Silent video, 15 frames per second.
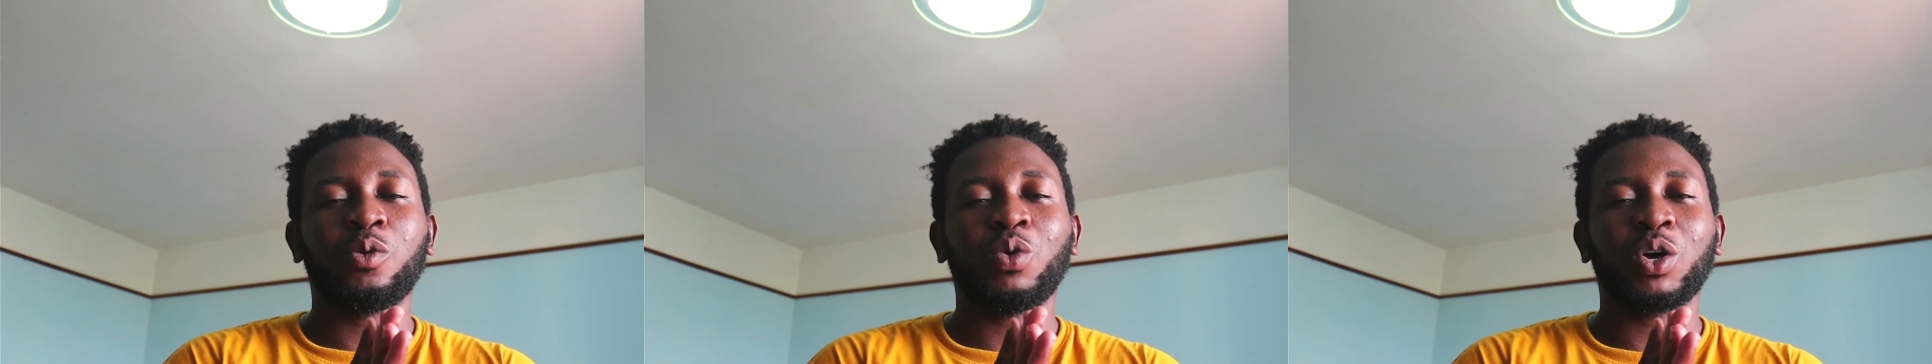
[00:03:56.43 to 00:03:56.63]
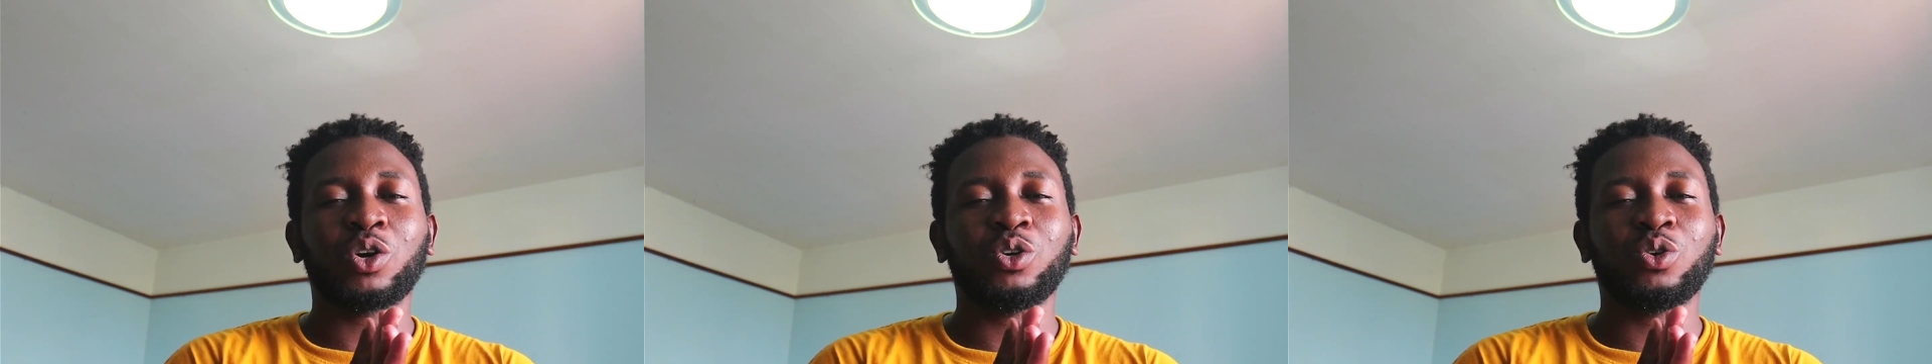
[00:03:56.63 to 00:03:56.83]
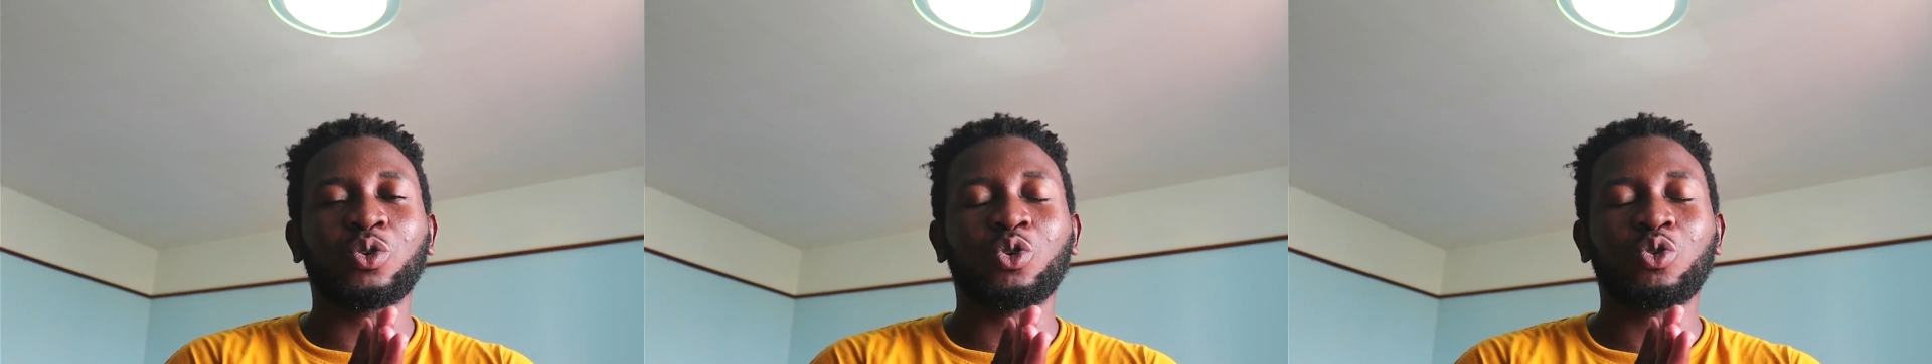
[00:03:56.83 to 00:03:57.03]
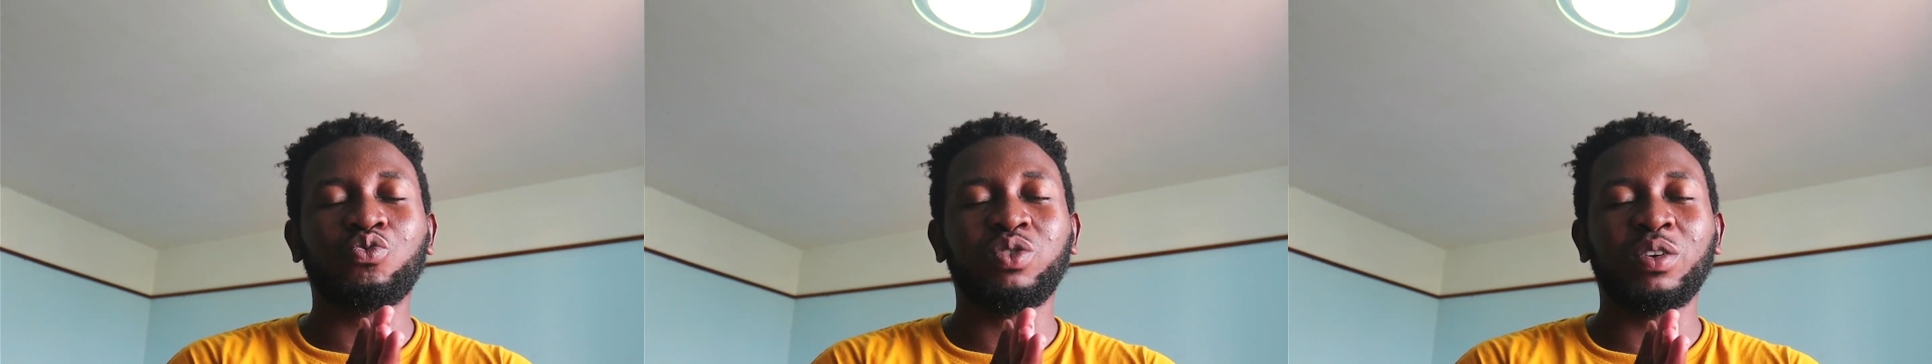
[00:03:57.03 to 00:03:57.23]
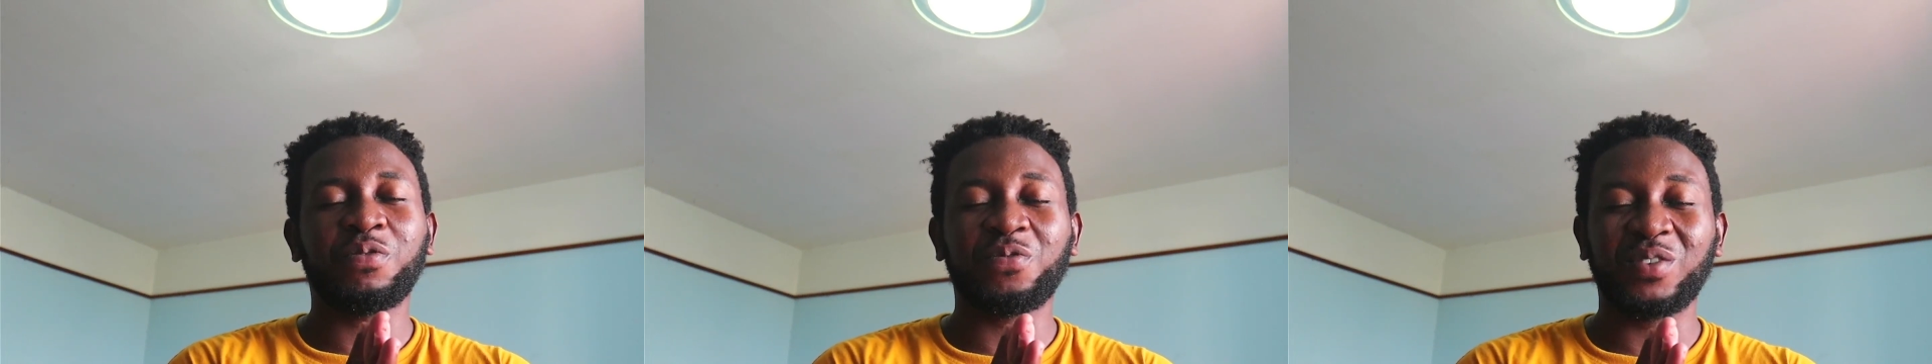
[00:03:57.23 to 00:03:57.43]
going to
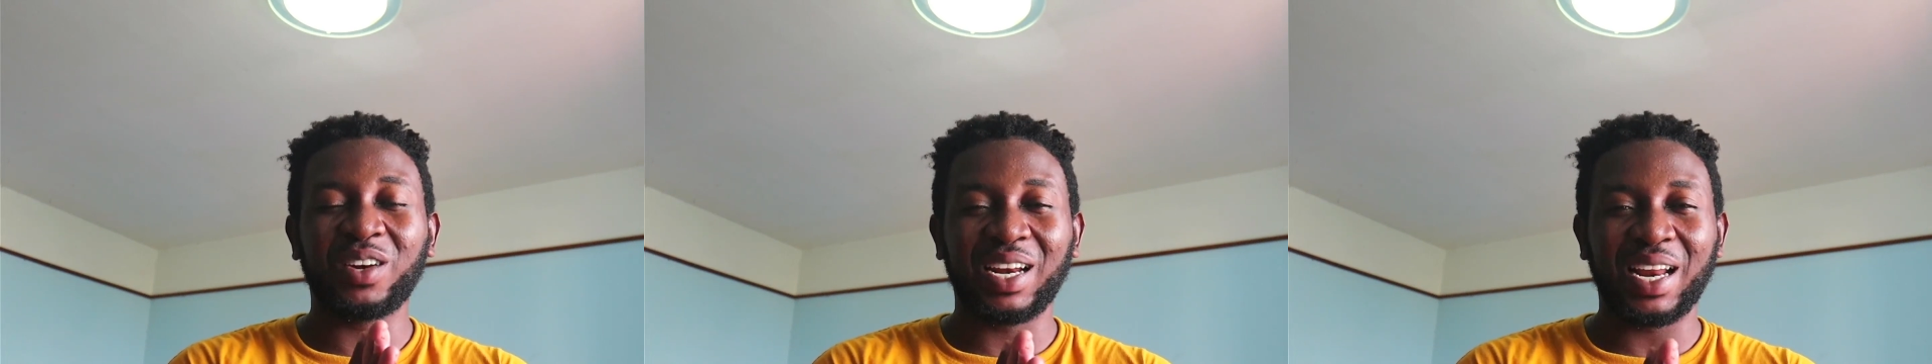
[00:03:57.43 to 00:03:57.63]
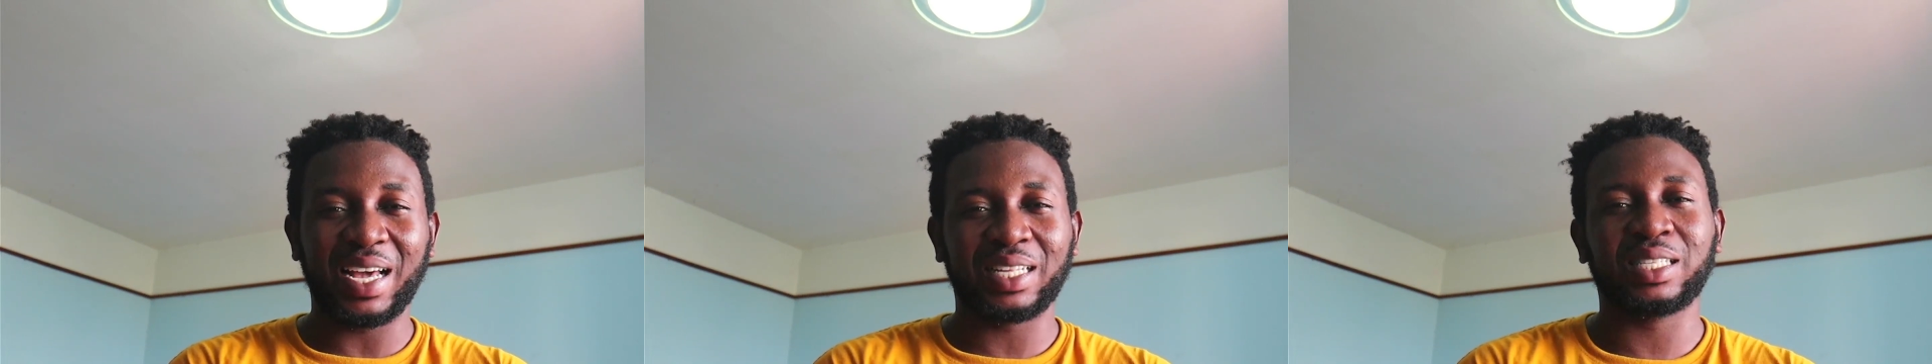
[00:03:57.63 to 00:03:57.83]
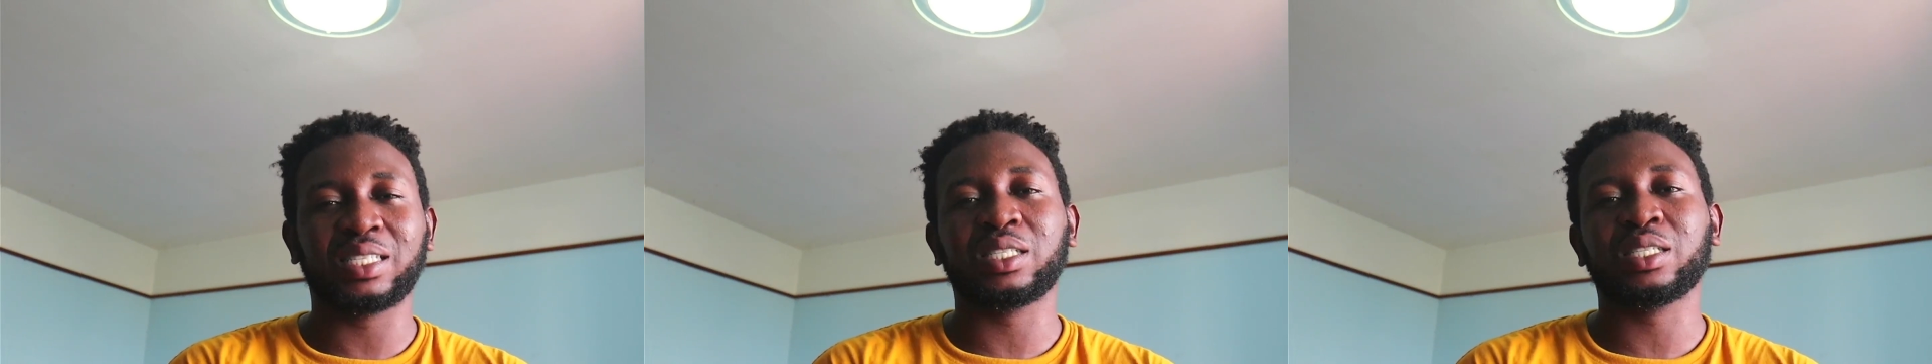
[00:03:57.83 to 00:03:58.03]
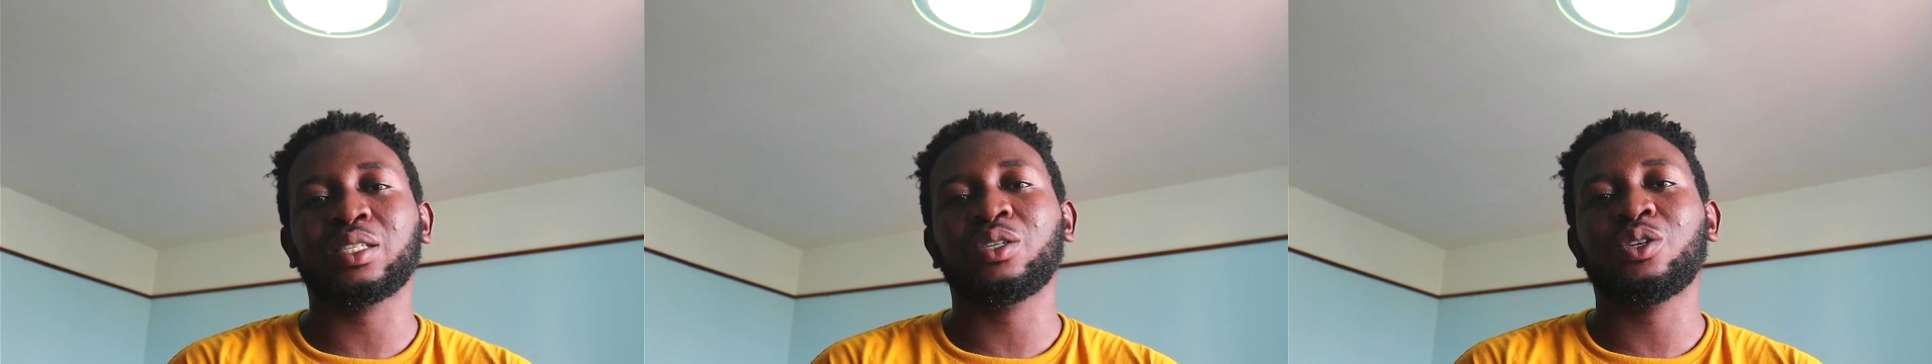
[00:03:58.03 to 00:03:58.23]
reflect